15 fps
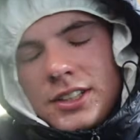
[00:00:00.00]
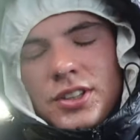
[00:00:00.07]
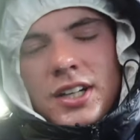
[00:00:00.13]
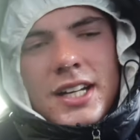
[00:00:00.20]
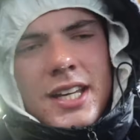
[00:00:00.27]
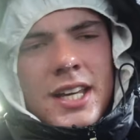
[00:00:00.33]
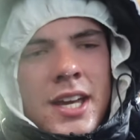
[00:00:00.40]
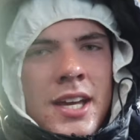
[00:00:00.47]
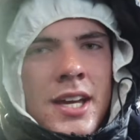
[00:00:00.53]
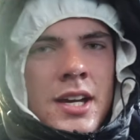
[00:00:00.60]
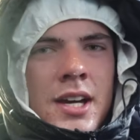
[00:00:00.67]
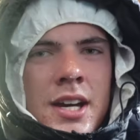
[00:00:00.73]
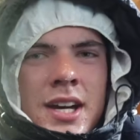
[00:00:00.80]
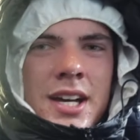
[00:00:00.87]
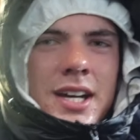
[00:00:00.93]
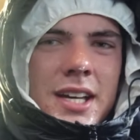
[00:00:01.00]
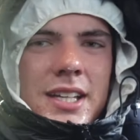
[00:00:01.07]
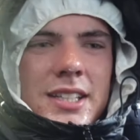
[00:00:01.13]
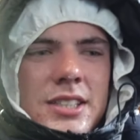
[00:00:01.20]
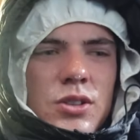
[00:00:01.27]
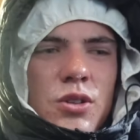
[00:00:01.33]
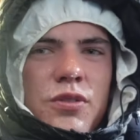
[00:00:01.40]
training
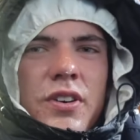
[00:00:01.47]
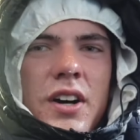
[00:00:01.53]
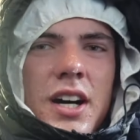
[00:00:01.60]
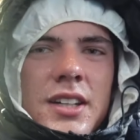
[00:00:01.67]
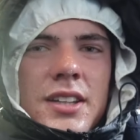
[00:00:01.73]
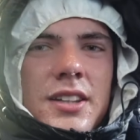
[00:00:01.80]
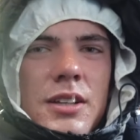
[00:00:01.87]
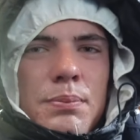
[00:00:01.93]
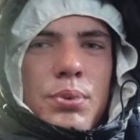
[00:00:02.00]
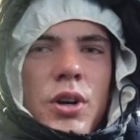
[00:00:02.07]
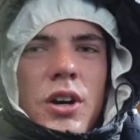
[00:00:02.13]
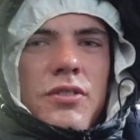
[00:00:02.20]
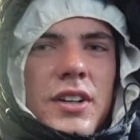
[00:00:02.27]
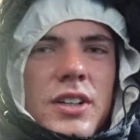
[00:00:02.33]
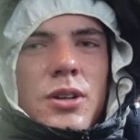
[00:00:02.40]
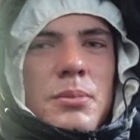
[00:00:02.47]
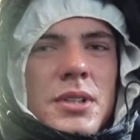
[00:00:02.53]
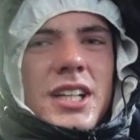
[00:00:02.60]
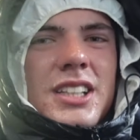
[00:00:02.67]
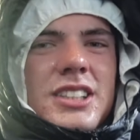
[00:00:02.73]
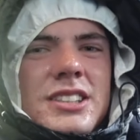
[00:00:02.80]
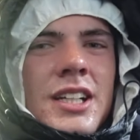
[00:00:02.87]
is to find the perfect
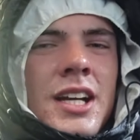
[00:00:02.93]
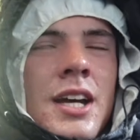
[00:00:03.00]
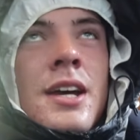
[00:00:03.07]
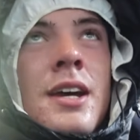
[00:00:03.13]
combination